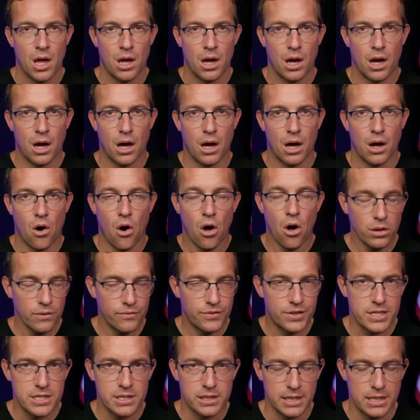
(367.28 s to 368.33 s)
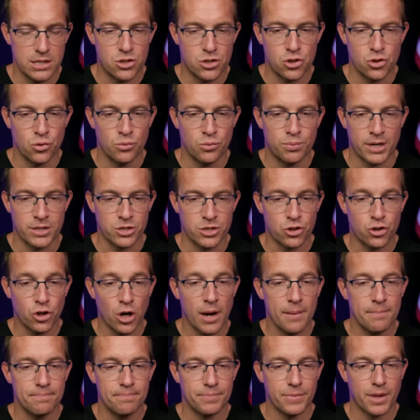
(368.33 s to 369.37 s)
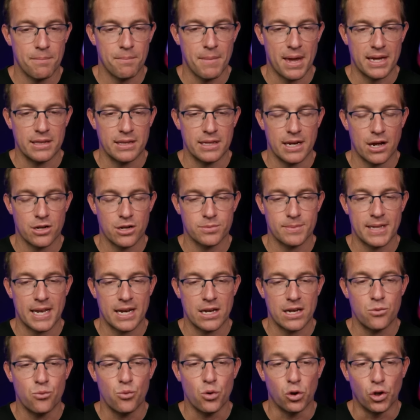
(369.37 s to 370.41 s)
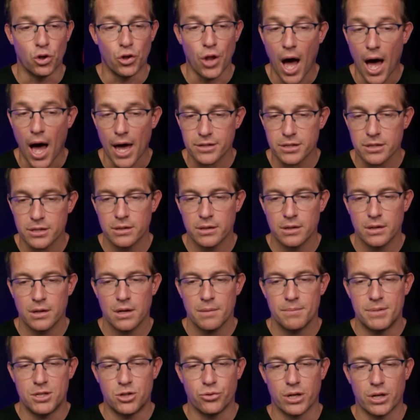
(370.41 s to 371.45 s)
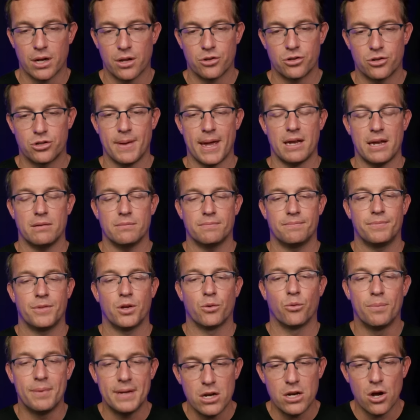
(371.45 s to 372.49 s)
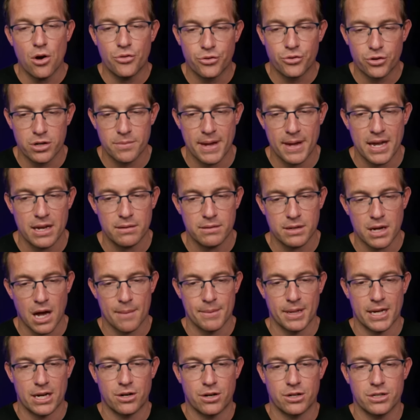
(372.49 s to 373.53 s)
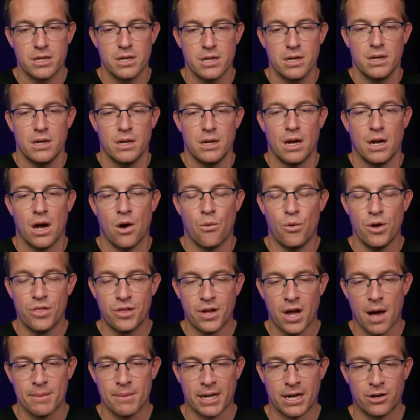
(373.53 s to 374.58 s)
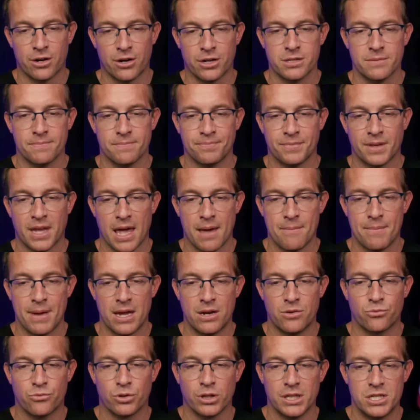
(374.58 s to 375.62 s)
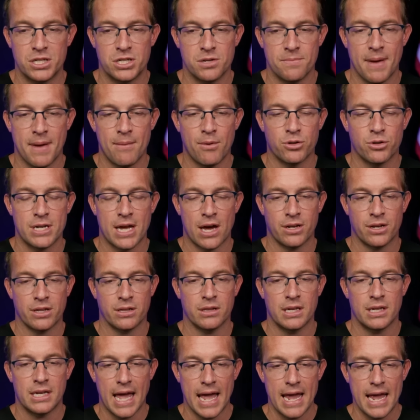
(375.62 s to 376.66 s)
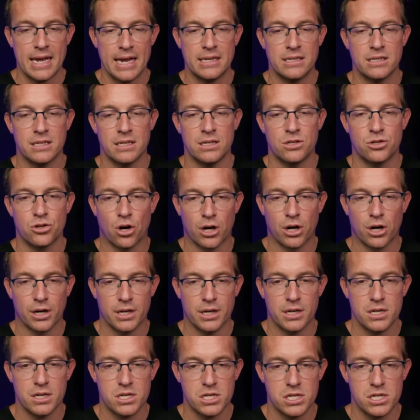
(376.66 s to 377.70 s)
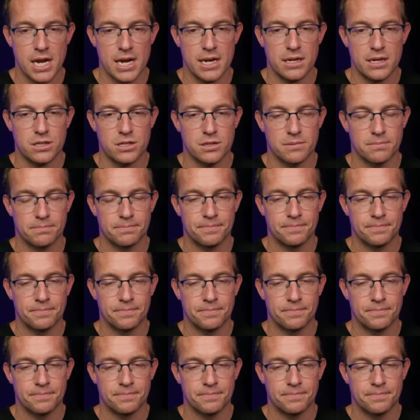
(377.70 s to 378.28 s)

All of this leads to President Trump making the announcement that he will not be doing another debate. There will be no third debate, Kamala Harris. With Kamala Harris, campaign releases a memo touting the gains in targeted states.